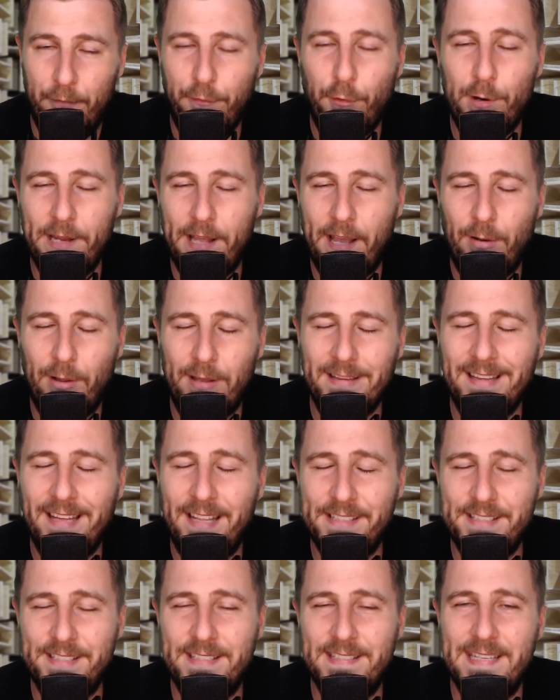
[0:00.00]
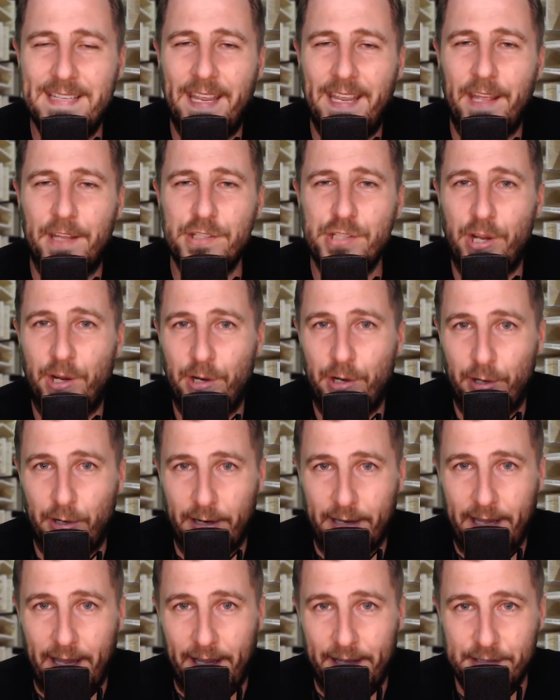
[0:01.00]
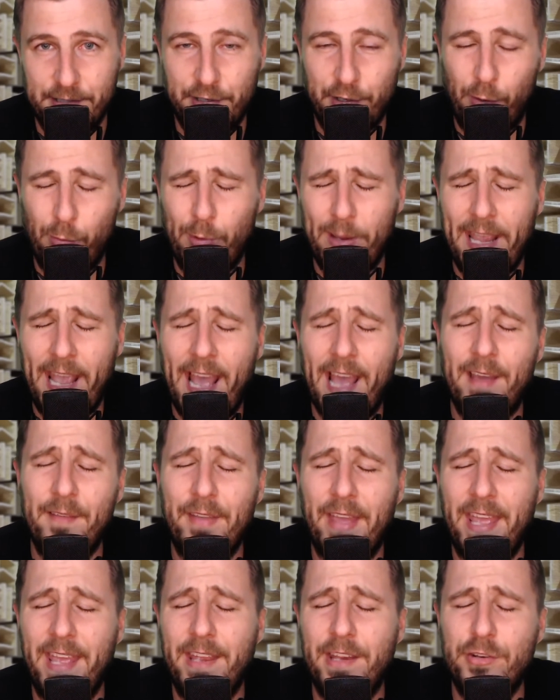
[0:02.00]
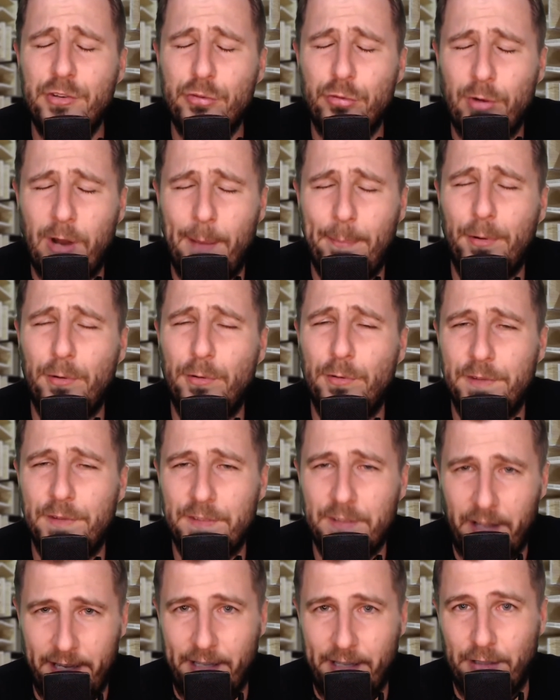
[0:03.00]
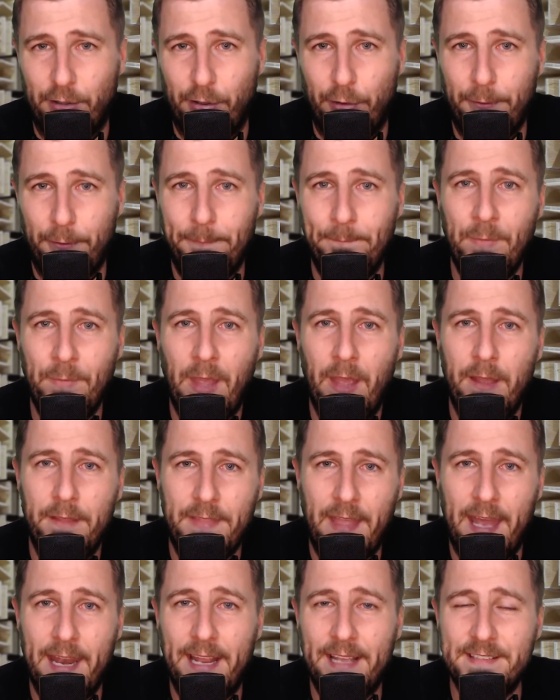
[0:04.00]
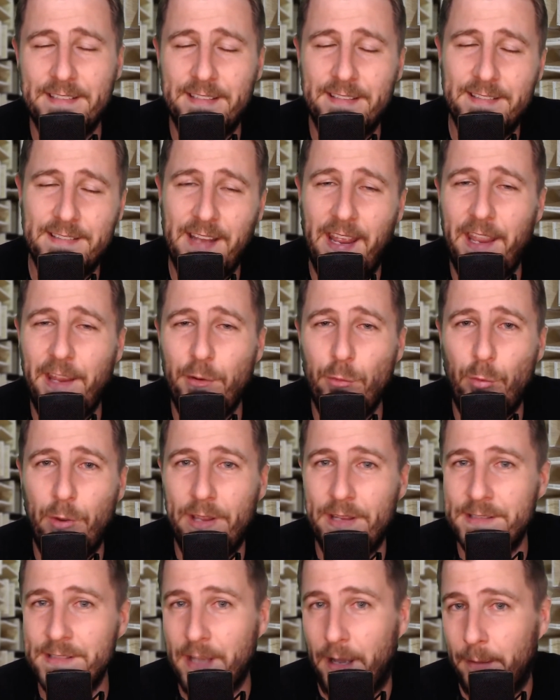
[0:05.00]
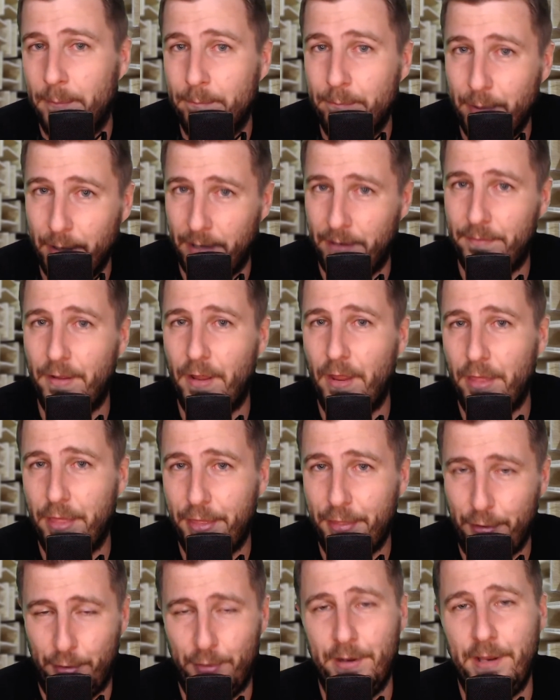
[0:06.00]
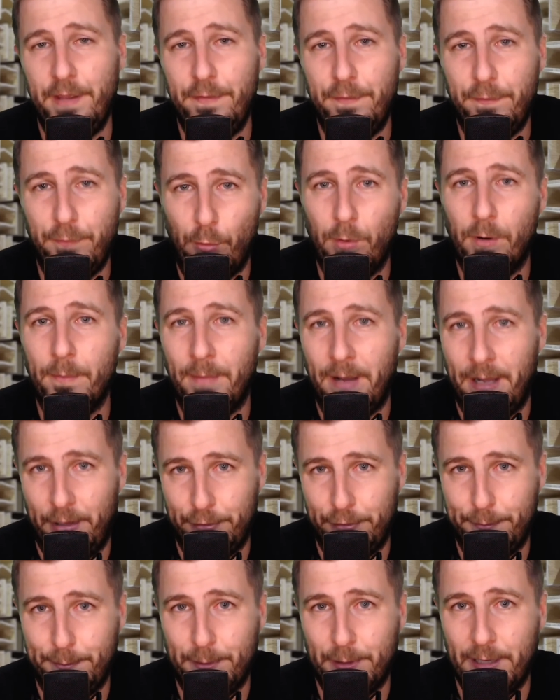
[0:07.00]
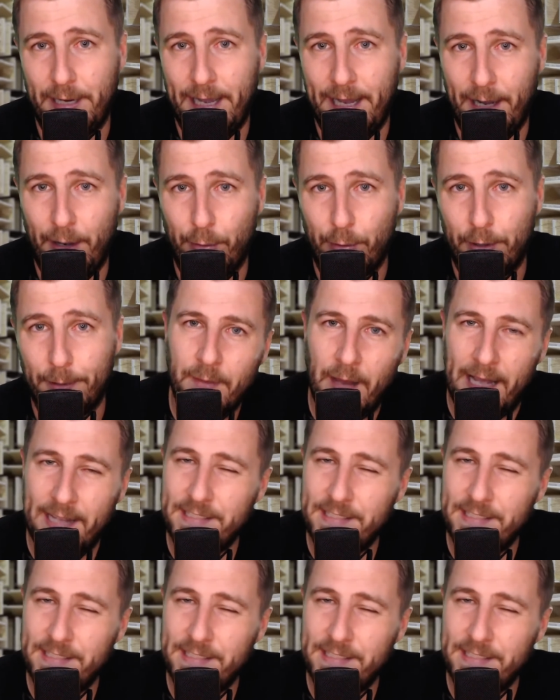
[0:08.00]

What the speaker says: For now, let's stick to hurricanes. So we have a tropical cyclone that has sustained winds above 34 miles per hour.